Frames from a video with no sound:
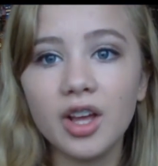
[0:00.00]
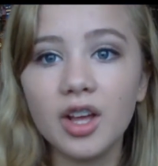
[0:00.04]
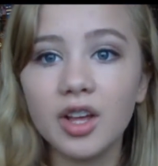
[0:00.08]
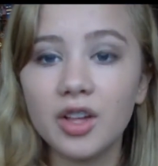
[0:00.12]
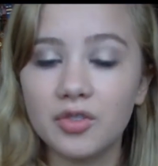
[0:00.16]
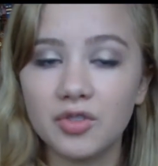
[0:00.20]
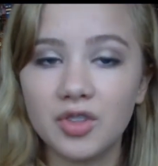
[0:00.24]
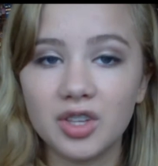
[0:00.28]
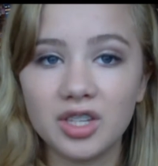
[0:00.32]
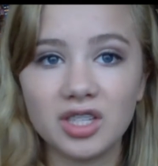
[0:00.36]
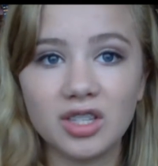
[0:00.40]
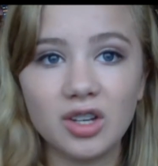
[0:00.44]

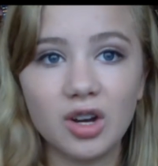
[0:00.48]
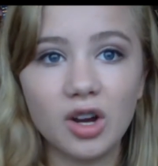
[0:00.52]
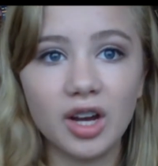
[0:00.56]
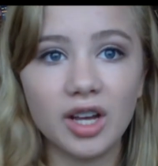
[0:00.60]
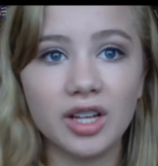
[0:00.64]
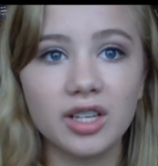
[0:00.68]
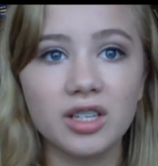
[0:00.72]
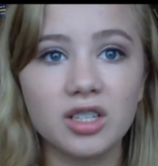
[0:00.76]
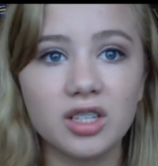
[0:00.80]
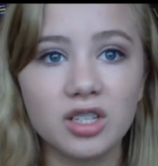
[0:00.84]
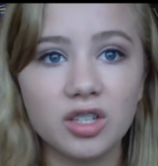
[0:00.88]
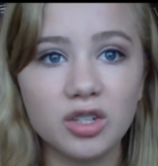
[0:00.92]
this
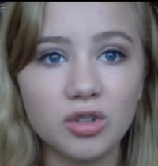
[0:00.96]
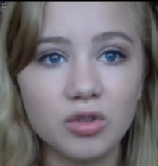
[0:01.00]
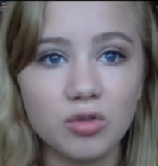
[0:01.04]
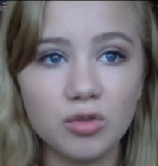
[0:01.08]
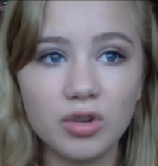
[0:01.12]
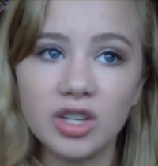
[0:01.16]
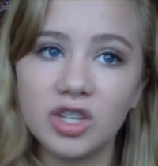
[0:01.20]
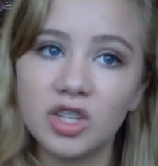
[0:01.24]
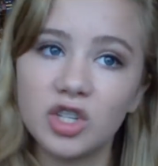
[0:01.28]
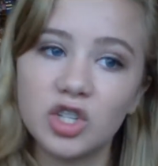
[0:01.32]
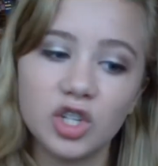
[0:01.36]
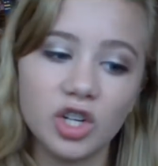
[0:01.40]
on to
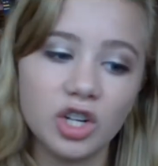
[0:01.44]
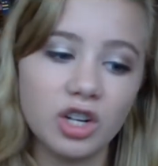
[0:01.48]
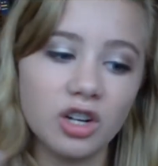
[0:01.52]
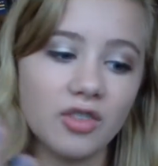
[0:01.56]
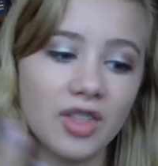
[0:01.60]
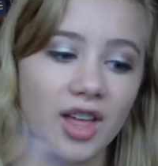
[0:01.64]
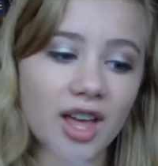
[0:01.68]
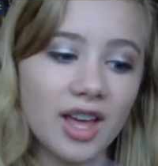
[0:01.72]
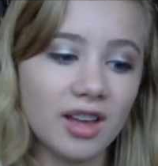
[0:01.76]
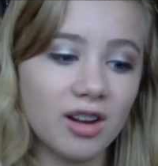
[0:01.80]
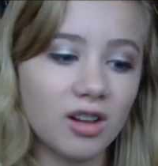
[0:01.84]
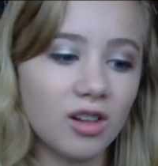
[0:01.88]
ensure
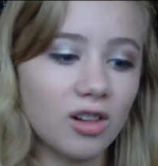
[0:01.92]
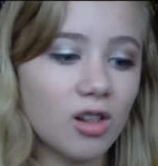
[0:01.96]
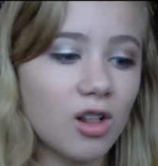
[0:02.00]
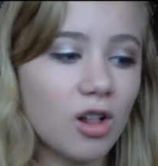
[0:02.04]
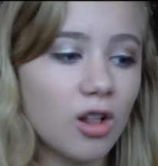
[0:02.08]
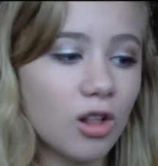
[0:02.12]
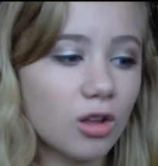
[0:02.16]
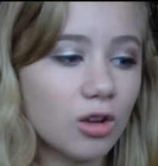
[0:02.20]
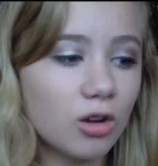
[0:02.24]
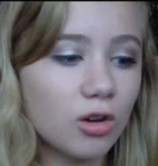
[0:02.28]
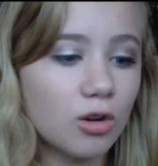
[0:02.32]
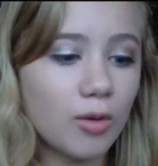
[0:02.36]
that it'll all
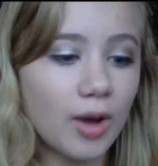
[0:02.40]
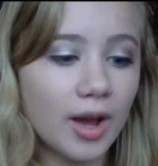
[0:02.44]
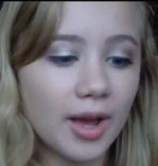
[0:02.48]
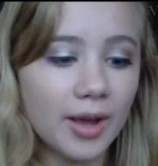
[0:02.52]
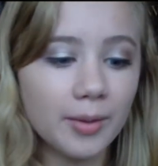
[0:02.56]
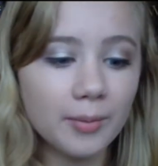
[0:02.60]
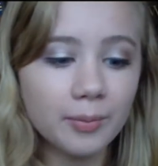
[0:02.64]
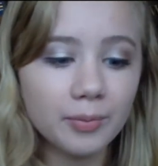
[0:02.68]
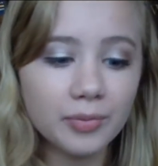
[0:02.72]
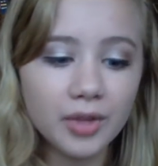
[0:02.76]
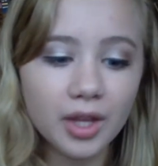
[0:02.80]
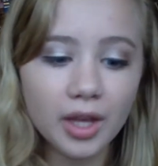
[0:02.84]
go away.
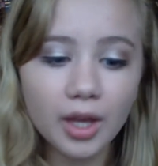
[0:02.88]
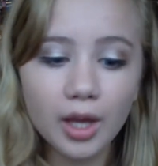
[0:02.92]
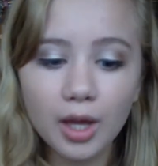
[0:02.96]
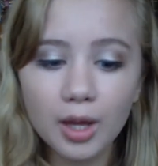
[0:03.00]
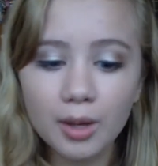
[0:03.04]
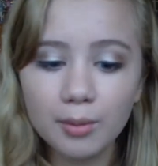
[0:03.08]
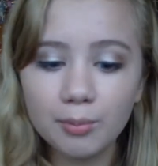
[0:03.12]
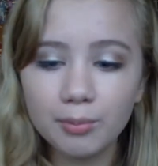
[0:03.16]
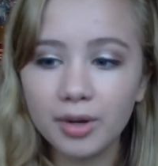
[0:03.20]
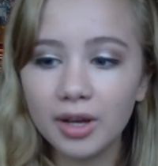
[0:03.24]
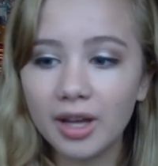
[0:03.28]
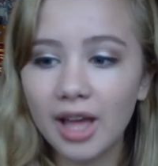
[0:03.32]

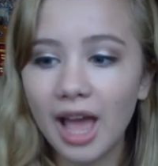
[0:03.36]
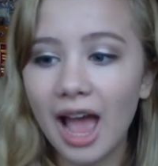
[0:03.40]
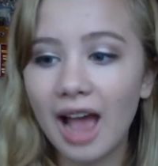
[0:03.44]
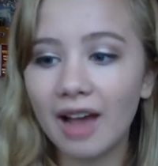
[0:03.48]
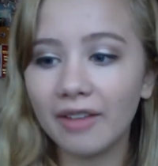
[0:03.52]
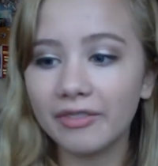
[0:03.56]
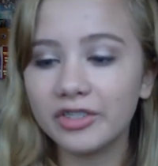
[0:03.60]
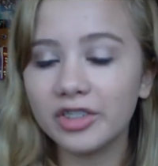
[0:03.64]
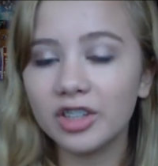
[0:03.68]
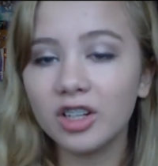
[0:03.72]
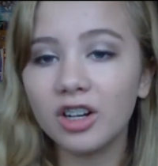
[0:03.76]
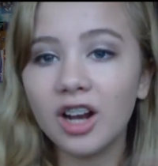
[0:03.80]
But
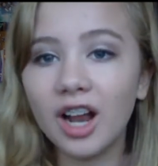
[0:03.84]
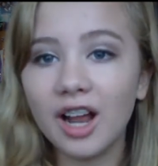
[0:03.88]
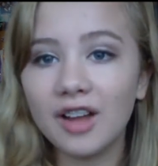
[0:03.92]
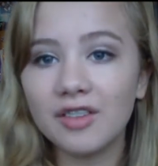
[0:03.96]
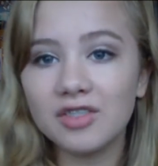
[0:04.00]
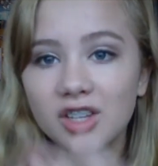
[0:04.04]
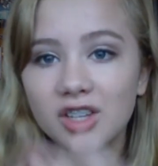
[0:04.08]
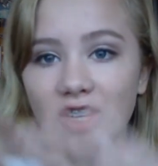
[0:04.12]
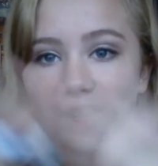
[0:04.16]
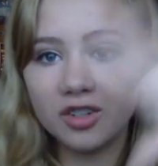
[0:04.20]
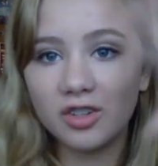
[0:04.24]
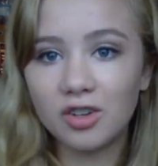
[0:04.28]
after I've
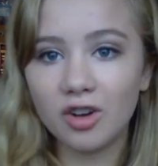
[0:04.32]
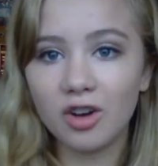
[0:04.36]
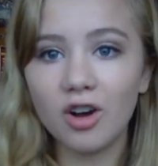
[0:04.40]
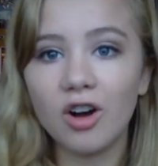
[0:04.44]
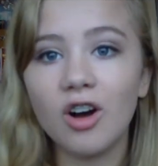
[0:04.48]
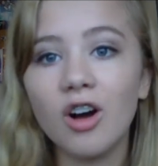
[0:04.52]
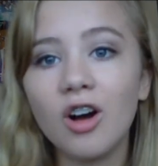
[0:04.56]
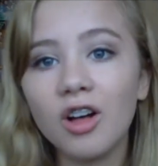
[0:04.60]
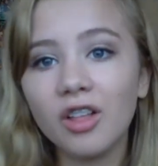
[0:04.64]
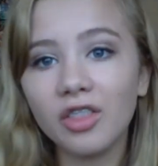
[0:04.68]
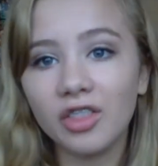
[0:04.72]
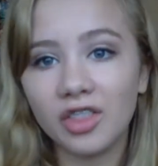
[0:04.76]
done
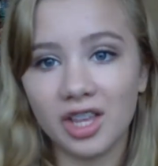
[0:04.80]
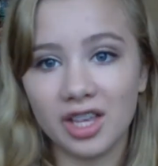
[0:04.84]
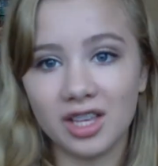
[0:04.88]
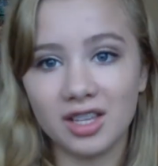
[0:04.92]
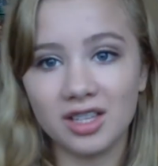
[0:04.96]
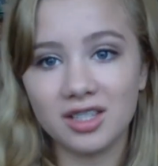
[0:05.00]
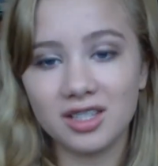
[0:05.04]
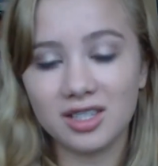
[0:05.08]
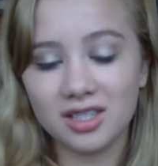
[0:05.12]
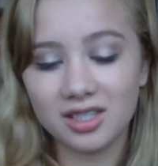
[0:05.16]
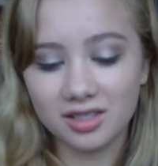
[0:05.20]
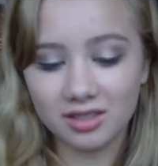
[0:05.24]
all
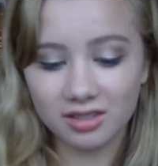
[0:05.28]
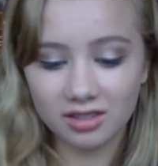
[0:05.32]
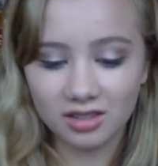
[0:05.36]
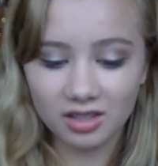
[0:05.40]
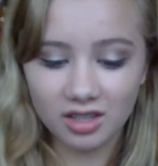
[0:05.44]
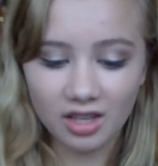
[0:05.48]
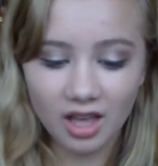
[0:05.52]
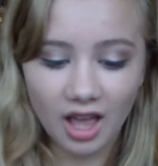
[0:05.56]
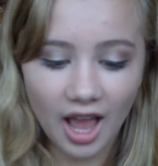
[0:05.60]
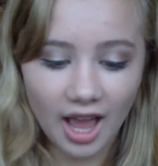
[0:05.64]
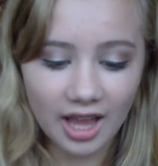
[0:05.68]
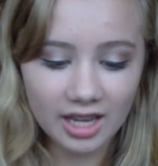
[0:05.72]
this,
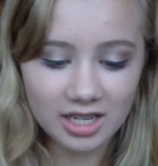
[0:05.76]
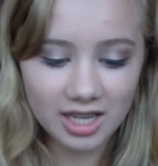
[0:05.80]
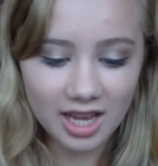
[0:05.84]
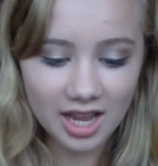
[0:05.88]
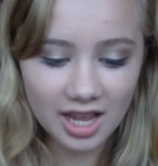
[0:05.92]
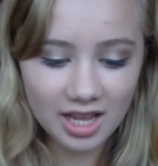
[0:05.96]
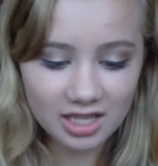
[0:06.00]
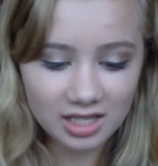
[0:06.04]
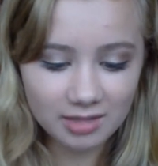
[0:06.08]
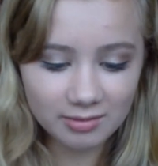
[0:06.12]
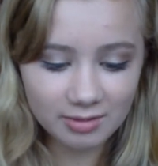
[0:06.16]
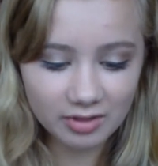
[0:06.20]
I
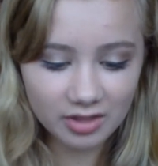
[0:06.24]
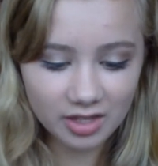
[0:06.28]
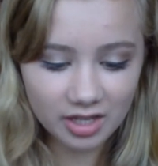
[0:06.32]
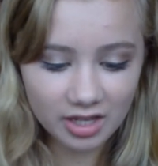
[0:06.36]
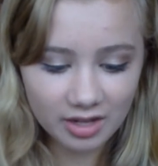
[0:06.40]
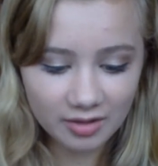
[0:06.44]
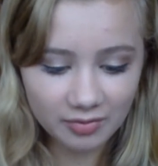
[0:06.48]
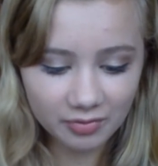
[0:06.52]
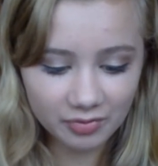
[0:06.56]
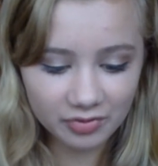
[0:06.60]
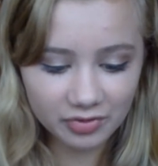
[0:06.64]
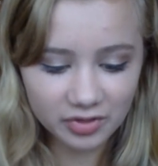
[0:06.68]
take some of
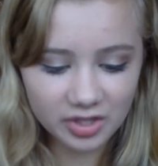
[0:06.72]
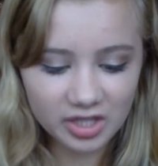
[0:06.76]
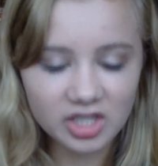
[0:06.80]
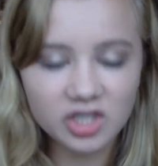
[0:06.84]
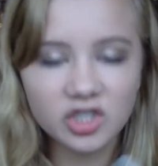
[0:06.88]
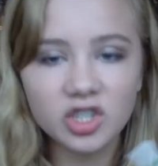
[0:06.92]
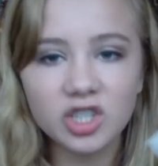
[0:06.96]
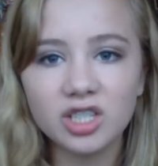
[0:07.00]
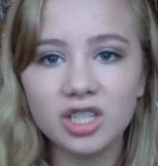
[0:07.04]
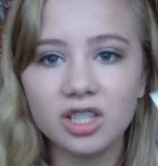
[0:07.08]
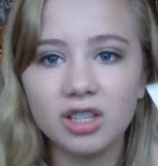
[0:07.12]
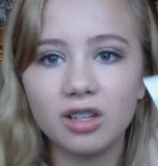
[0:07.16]
this is
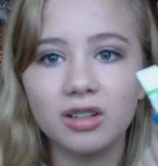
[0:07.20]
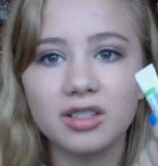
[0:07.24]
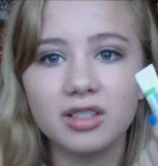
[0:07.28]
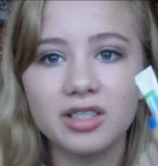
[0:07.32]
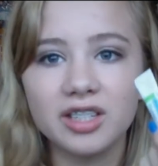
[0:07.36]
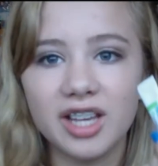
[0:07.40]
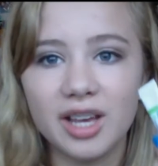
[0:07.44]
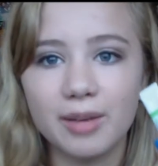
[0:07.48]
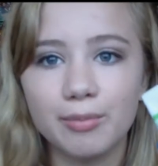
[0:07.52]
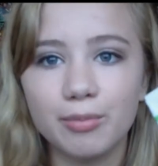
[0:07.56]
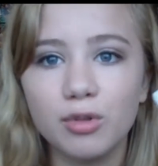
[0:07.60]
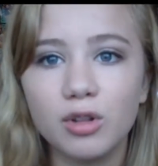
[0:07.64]
just a little
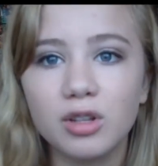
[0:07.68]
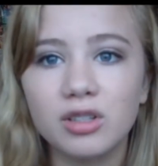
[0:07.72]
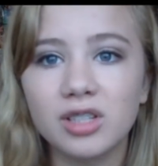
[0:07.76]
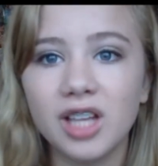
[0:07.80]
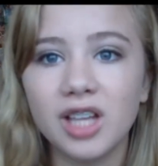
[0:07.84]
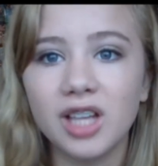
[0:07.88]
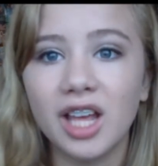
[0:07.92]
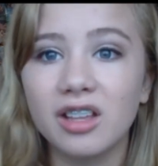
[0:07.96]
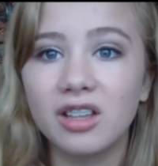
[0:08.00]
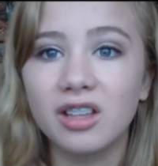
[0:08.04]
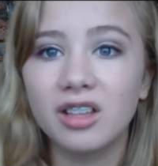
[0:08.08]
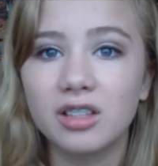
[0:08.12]
sample
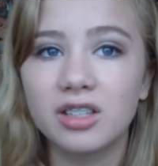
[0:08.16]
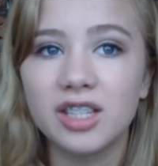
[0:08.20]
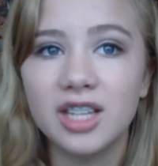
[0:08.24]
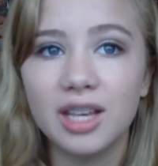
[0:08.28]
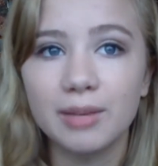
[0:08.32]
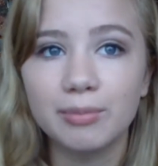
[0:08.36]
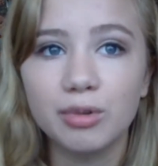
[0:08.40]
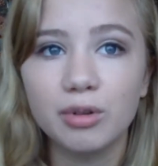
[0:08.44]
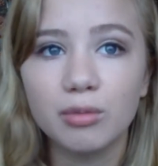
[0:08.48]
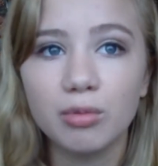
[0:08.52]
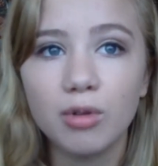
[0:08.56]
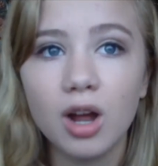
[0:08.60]

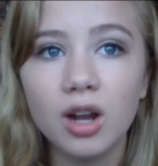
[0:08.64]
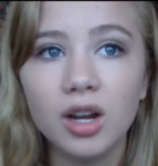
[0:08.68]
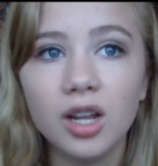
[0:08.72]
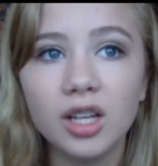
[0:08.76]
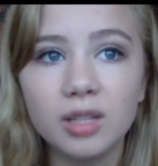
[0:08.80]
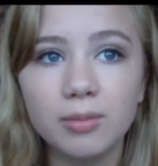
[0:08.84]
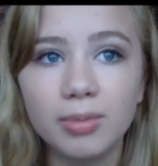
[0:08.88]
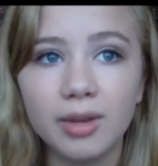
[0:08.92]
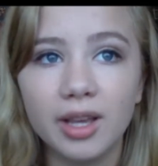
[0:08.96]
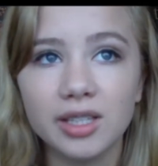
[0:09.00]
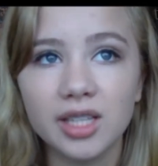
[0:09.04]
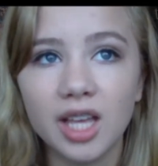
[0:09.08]
product
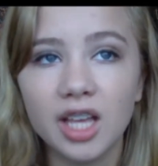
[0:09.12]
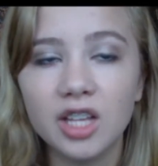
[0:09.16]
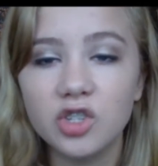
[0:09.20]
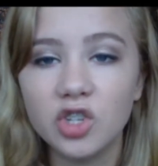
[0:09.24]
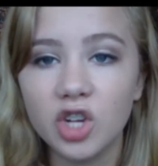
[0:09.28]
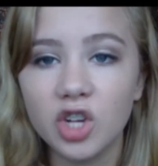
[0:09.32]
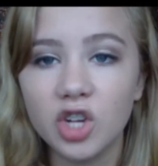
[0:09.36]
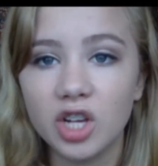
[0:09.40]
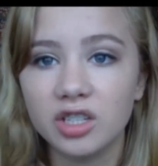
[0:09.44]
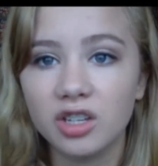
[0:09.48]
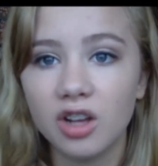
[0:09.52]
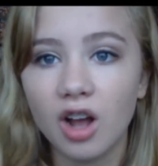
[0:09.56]
because I
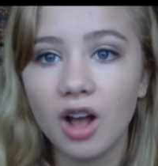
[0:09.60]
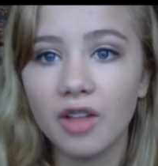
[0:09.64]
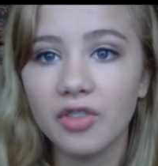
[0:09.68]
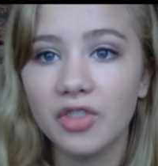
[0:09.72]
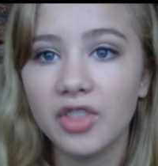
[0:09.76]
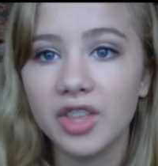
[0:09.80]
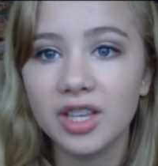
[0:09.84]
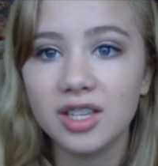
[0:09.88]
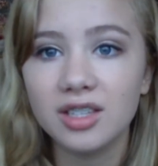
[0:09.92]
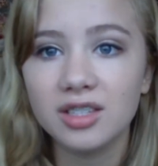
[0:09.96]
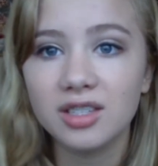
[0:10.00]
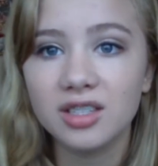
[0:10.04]
just got
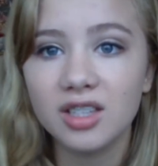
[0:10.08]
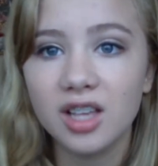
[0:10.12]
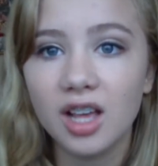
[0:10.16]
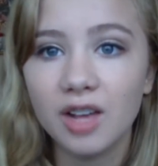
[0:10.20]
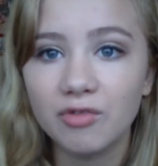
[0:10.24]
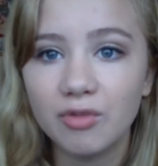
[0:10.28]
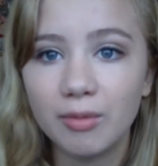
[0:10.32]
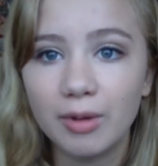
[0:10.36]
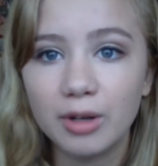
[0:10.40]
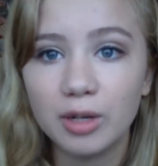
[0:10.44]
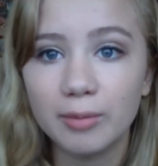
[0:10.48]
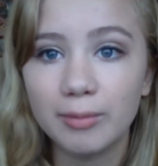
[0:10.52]
this
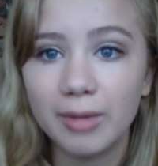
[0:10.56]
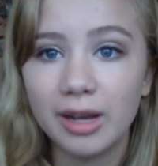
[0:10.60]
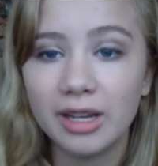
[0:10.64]
from my